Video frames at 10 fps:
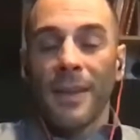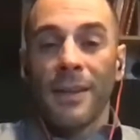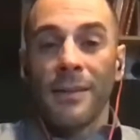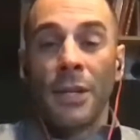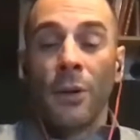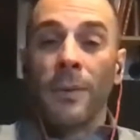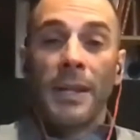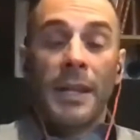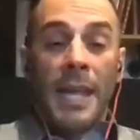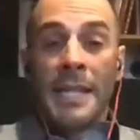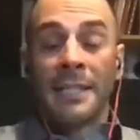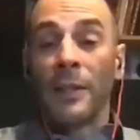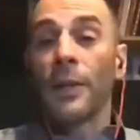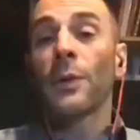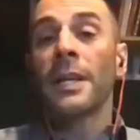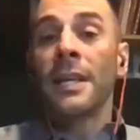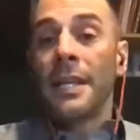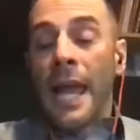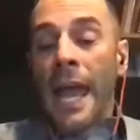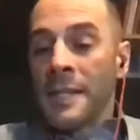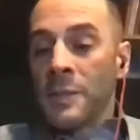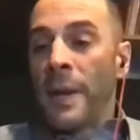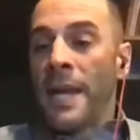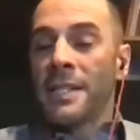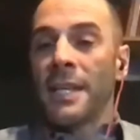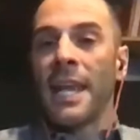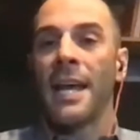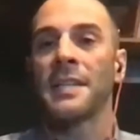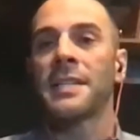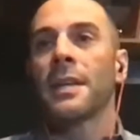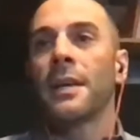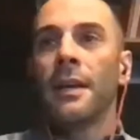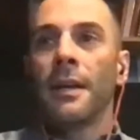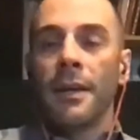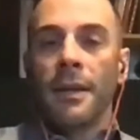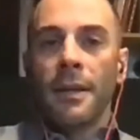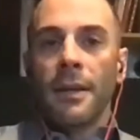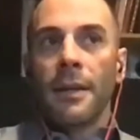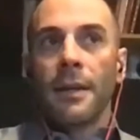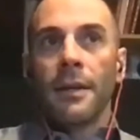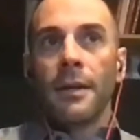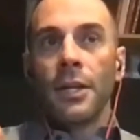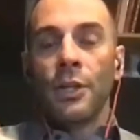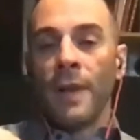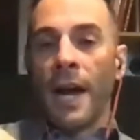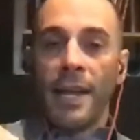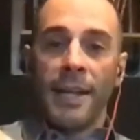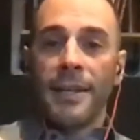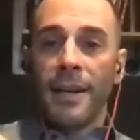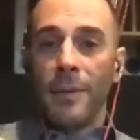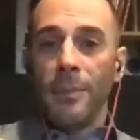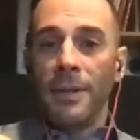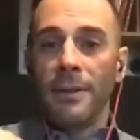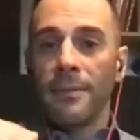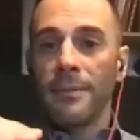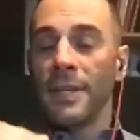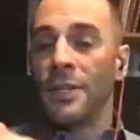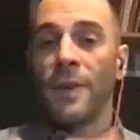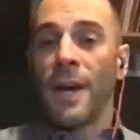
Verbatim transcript: you know, it's literally as basic as you've got income and you've got